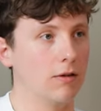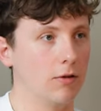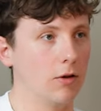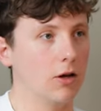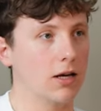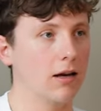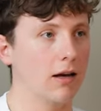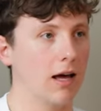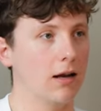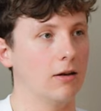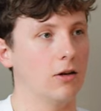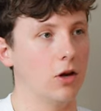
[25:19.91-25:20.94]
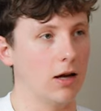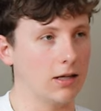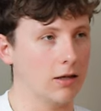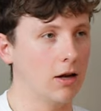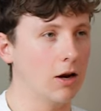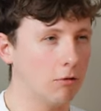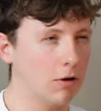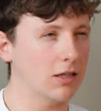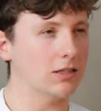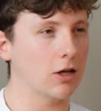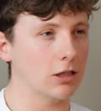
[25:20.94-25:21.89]
If you look at it and you like
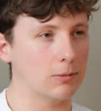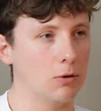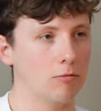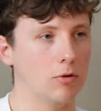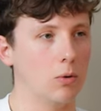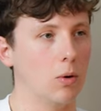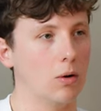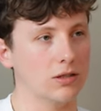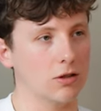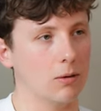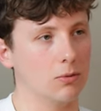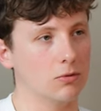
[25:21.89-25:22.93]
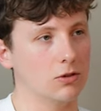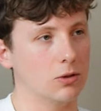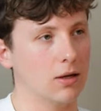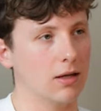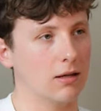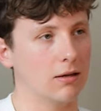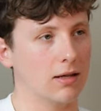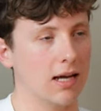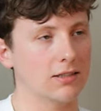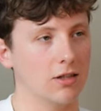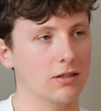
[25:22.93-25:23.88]
really start to put real world examples to it and
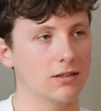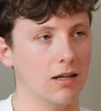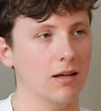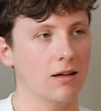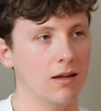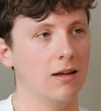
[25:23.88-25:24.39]
case studies there,